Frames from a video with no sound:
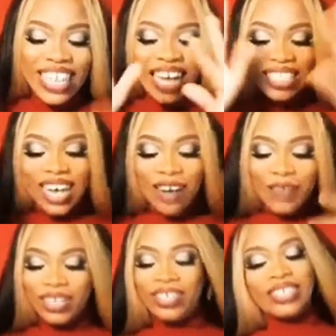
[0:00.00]
that's that
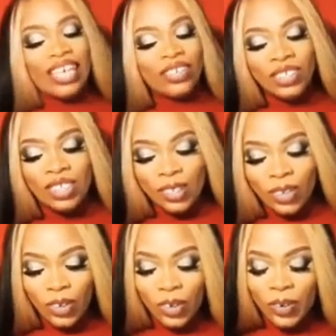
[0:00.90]
about that. I don't need
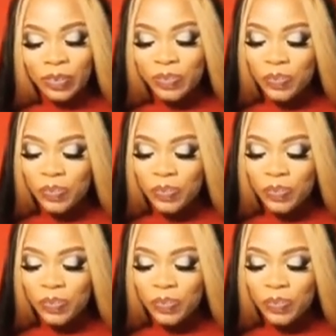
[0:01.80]
to talk.